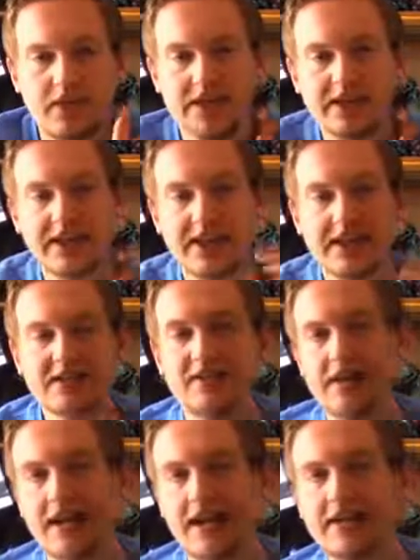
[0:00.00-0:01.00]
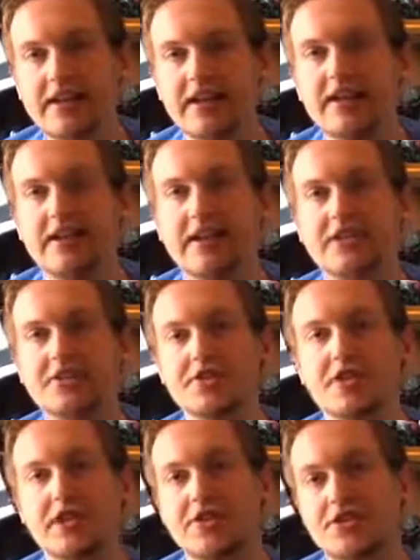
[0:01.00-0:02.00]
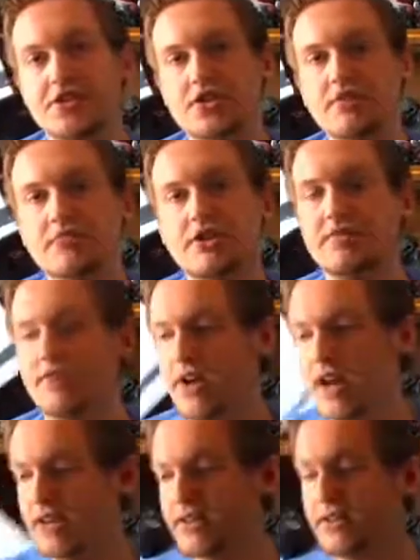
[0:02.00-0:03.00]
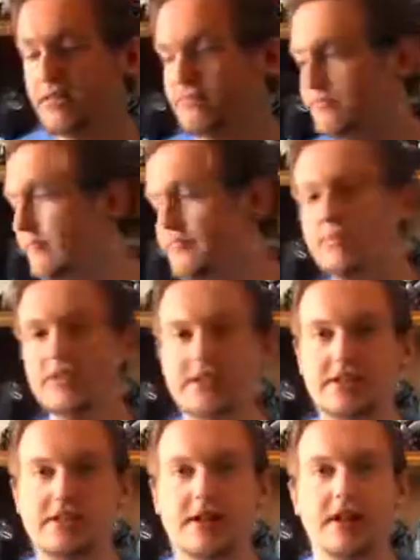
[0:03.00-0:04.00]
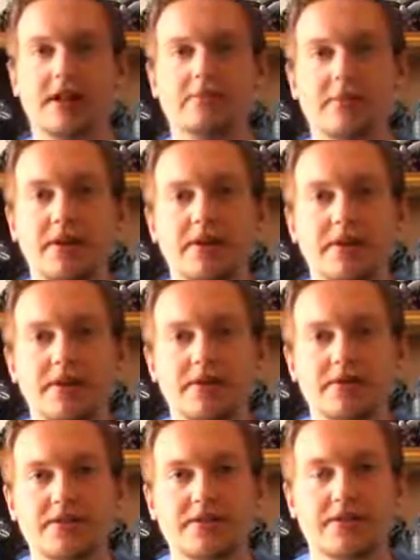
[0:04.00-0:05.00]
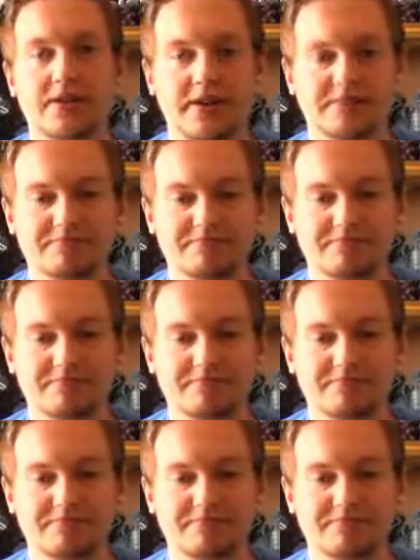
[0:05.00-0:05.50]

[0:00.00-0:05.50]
he is an alien in the terms of not necessarily. There goes the sign.